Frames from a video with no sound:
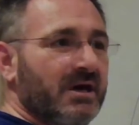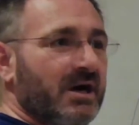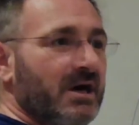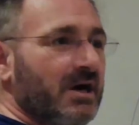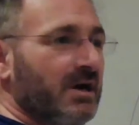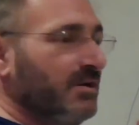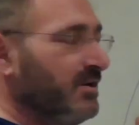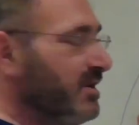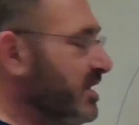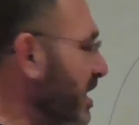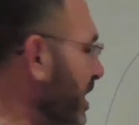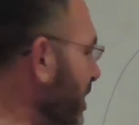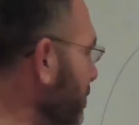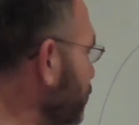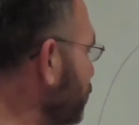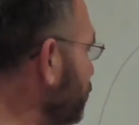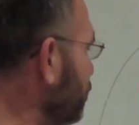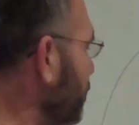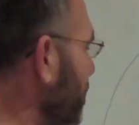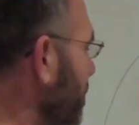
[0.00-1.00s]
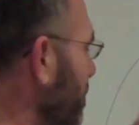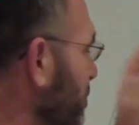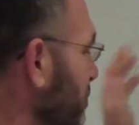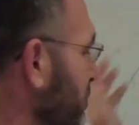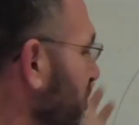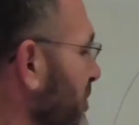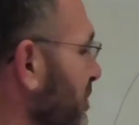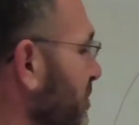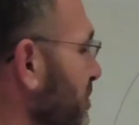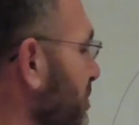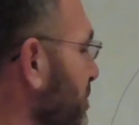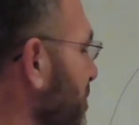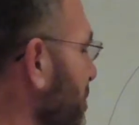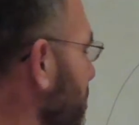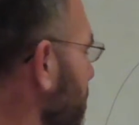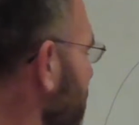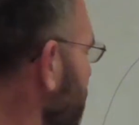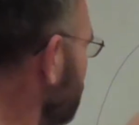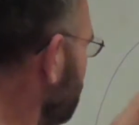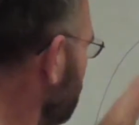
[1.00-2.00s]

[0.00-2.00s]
And as you are starting to test it, you